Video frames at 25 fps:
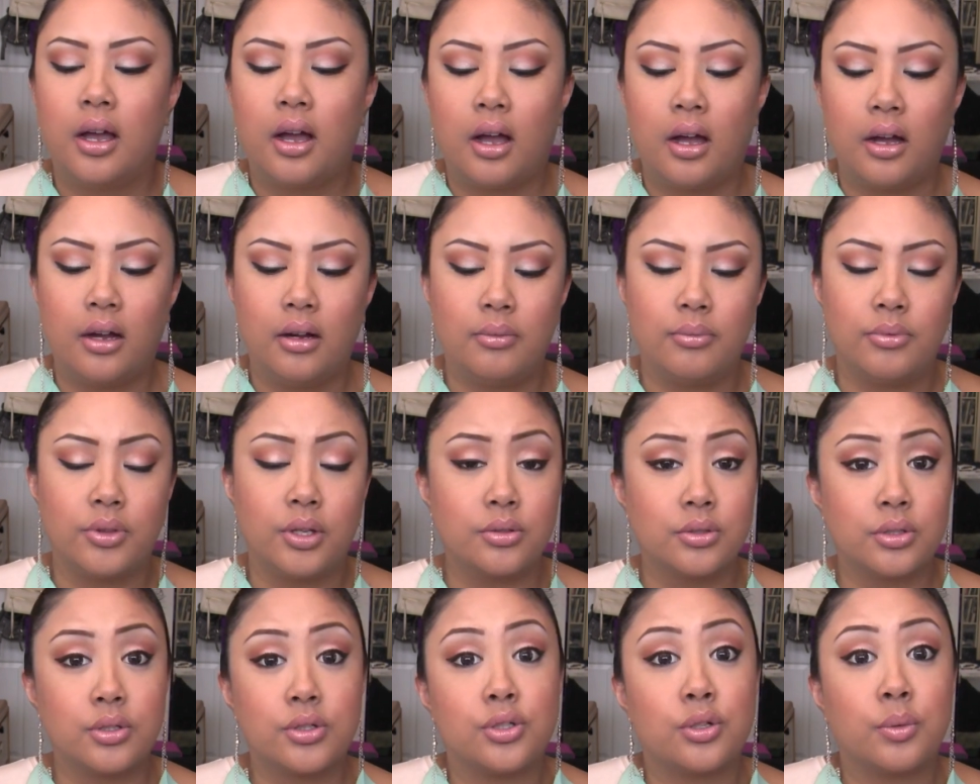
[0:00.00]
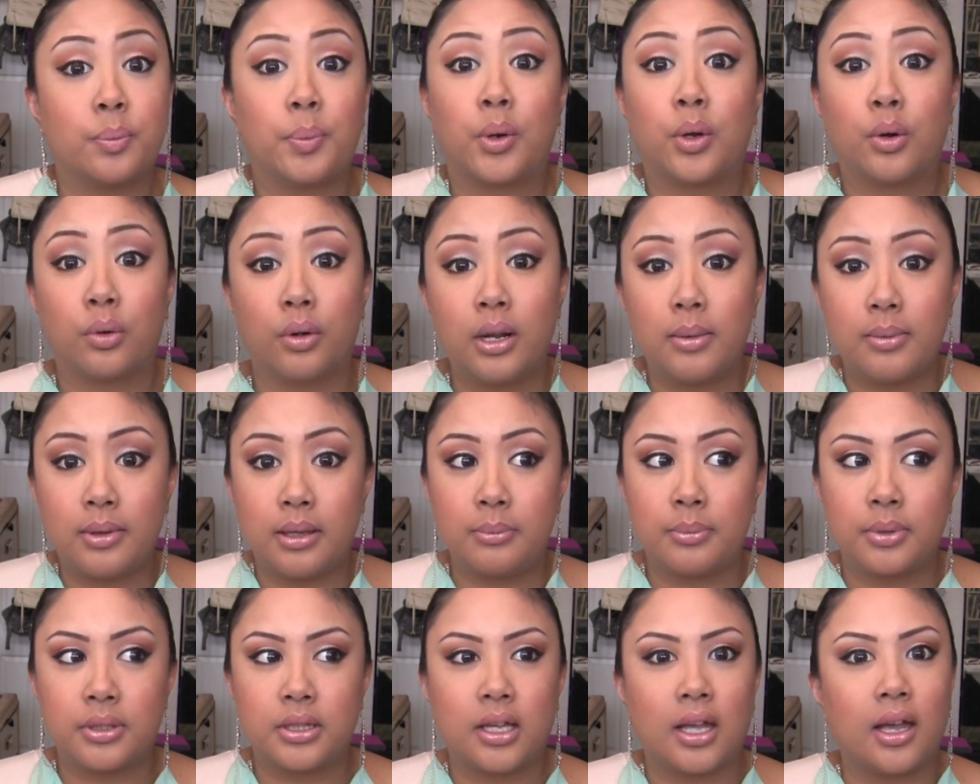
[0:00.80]
Um, those are super
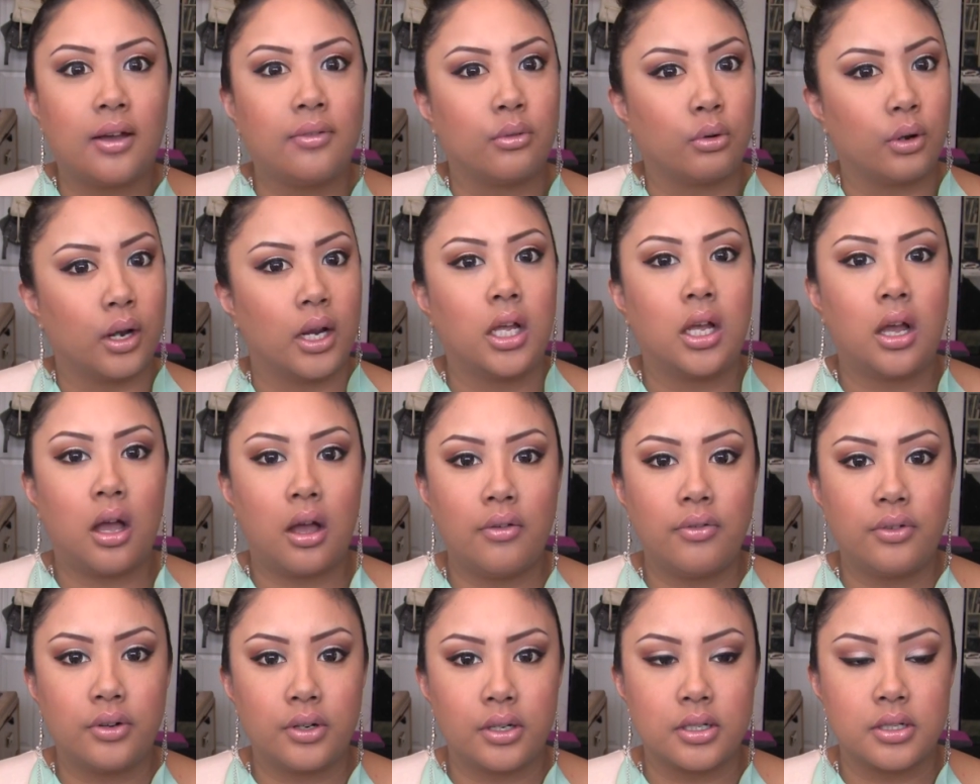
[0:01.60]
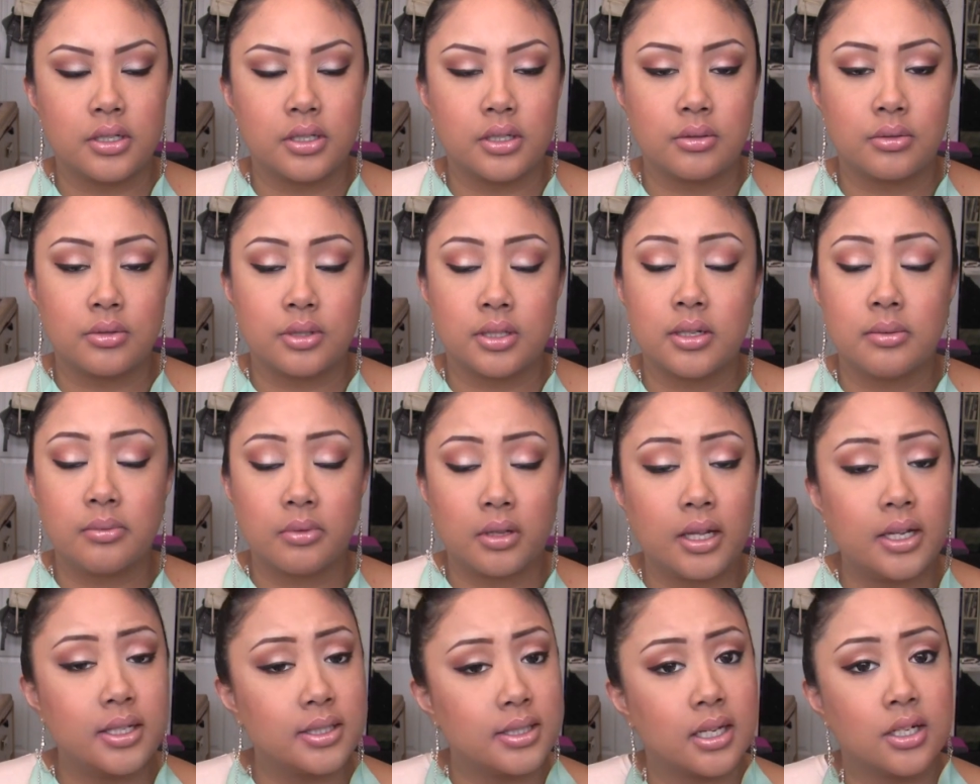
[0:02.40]
creamy, but they have great covers, so some
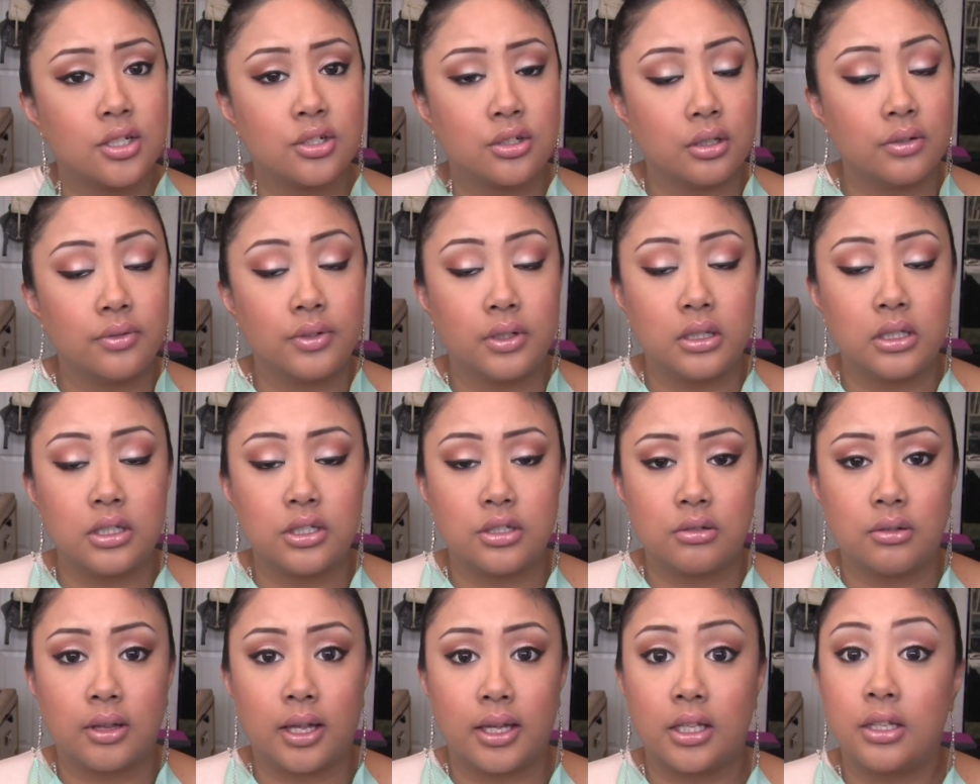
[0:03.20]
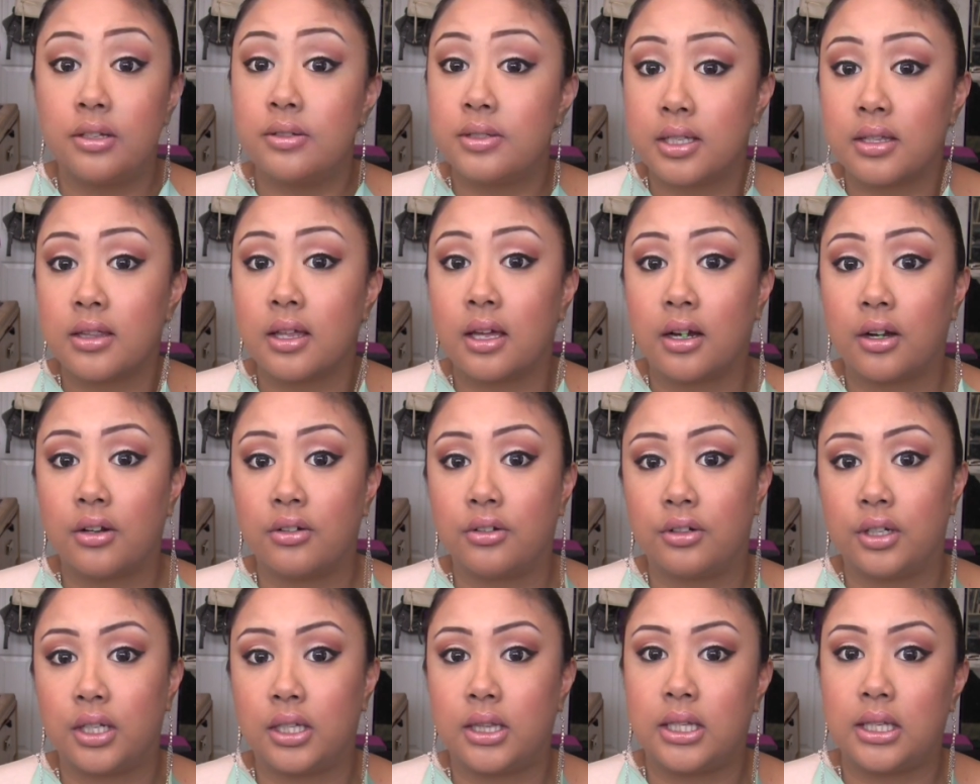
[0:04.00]
clients actually really do like using that
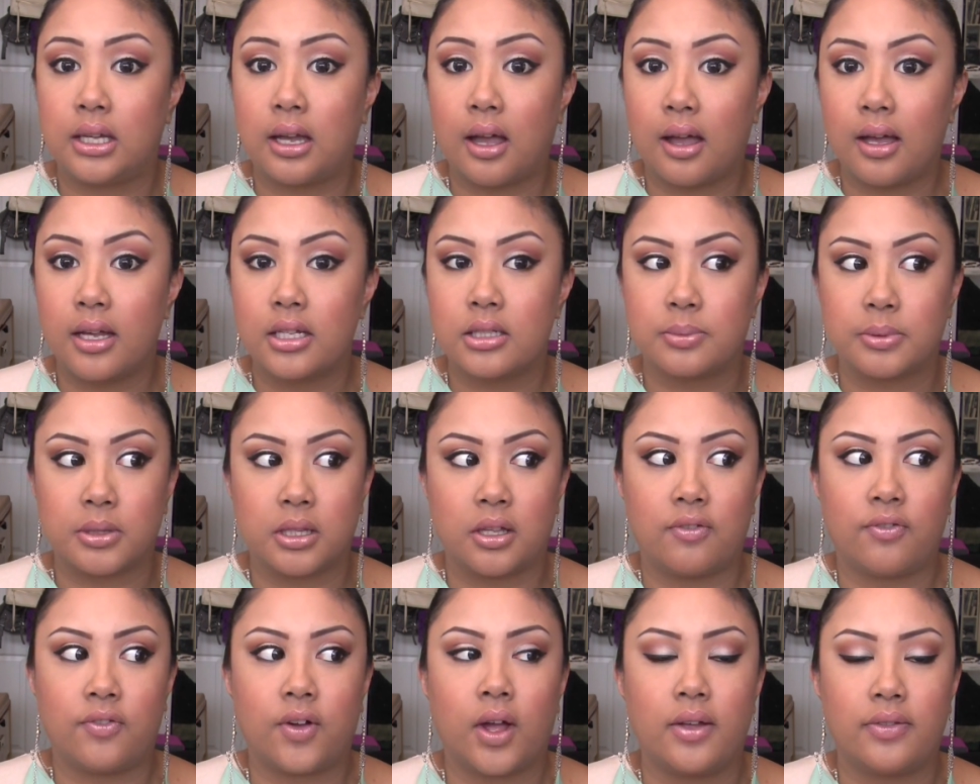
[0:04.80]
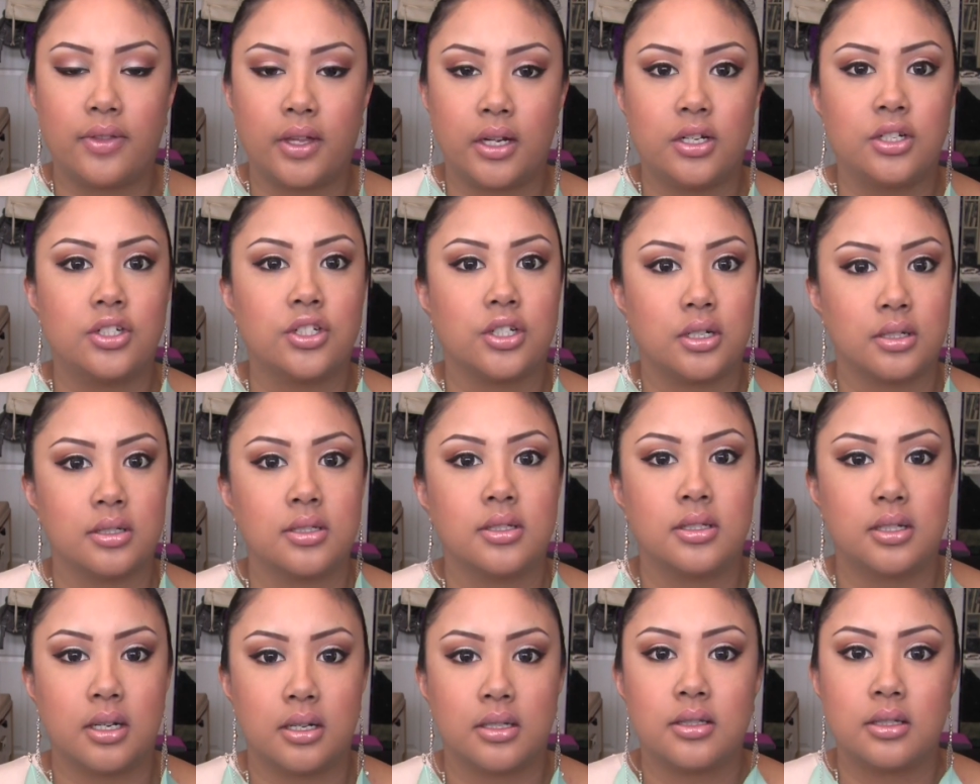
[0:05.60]
underneath the eyes, but they find that it
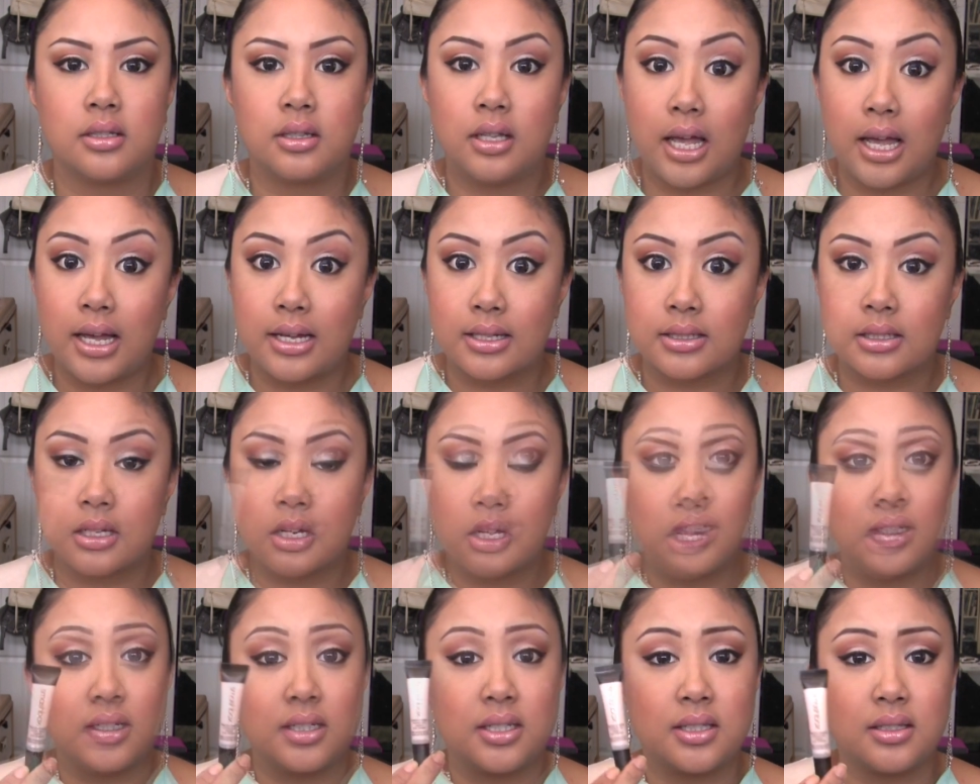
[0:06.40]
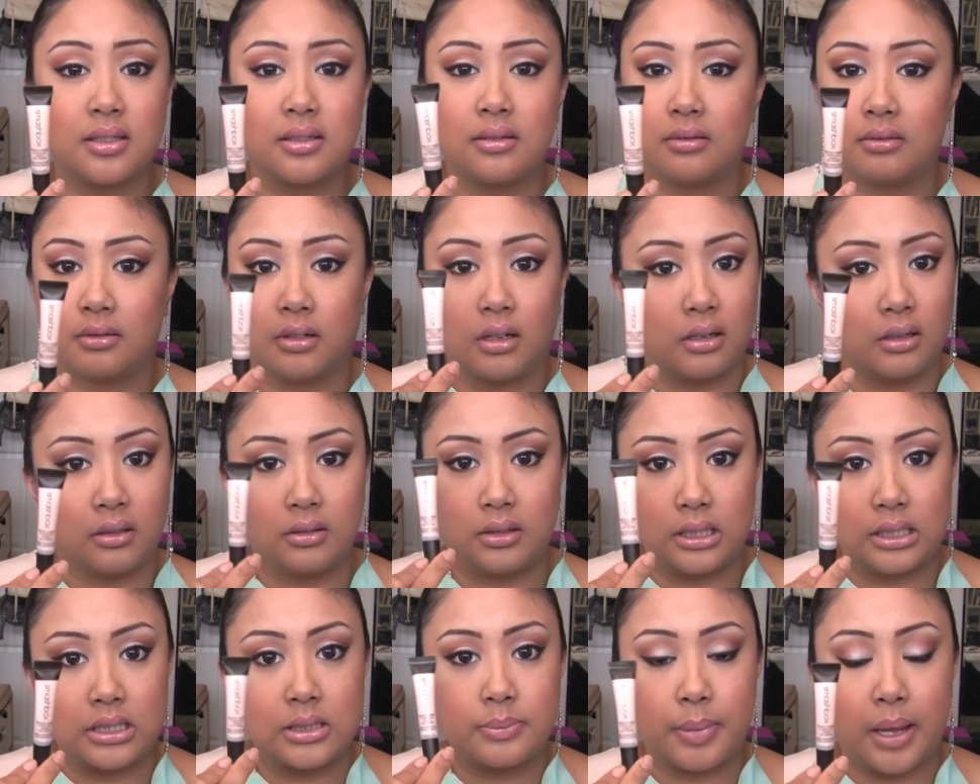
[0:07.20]
just doesn't last. But this, ugh,
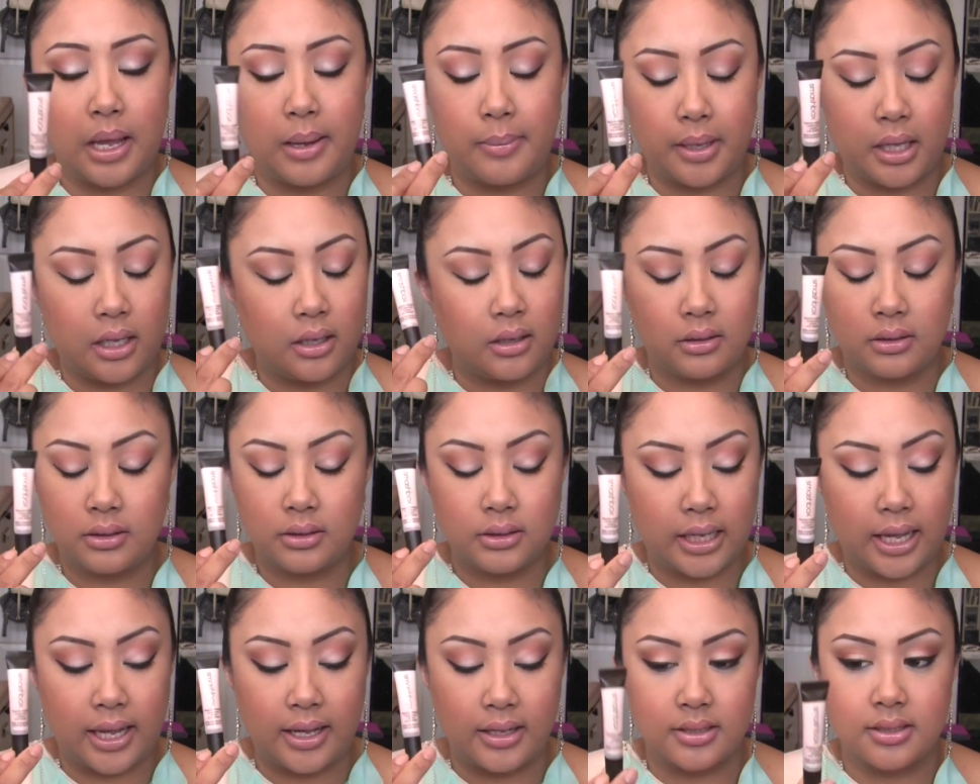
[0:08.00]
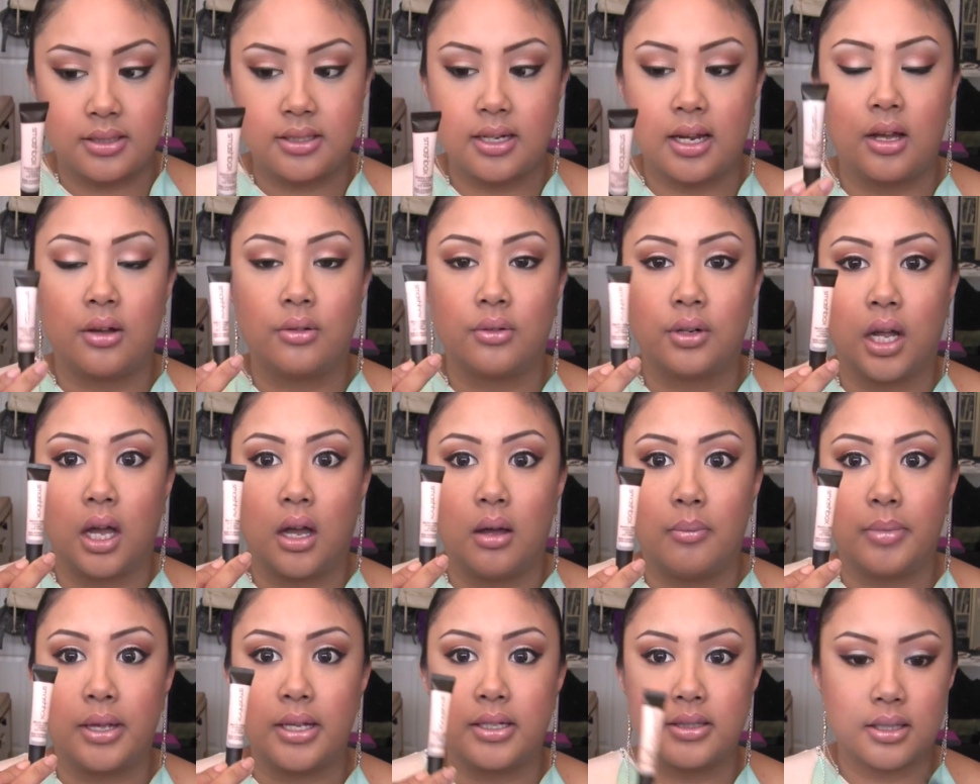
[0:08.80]
this baby, hands down,
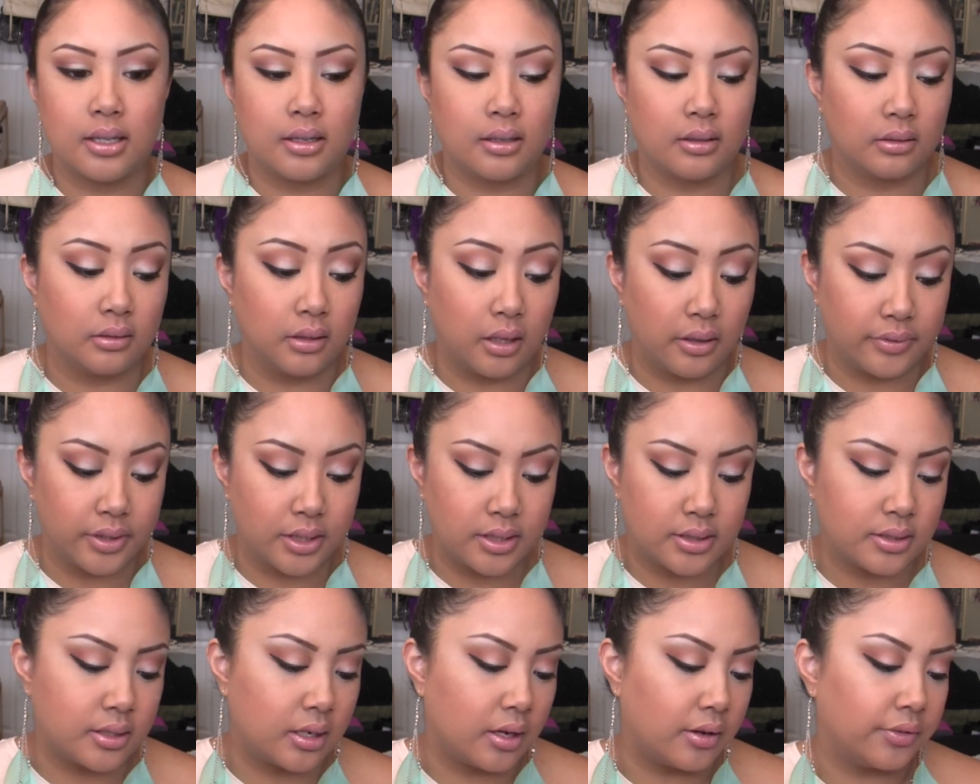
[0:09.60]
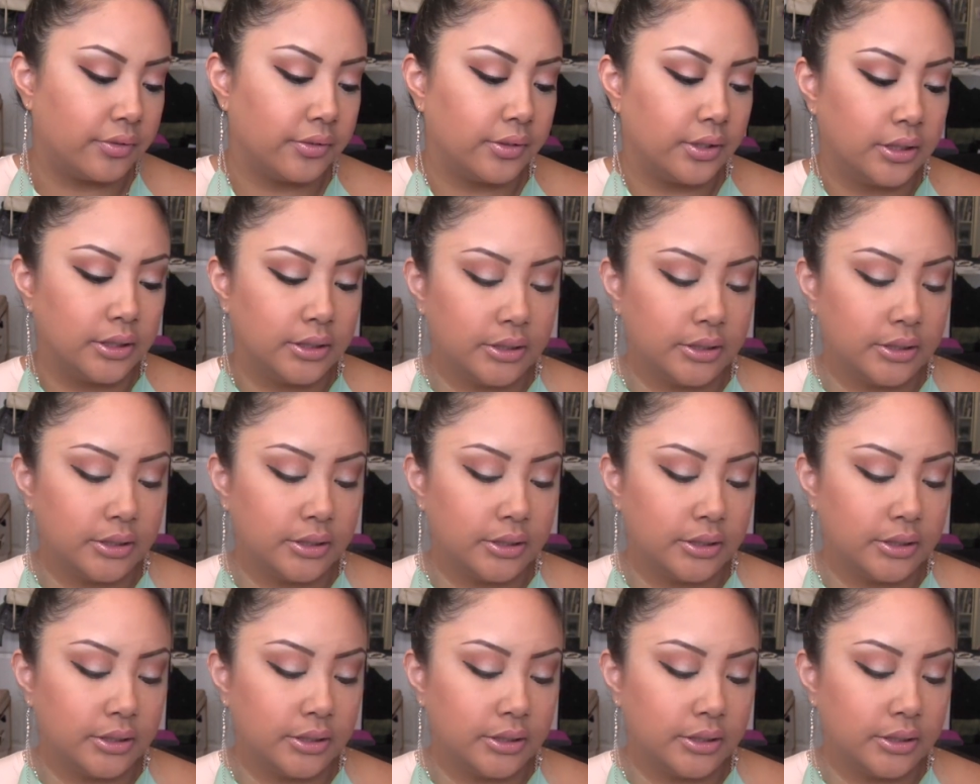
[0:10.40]
amazing. Love this stuff.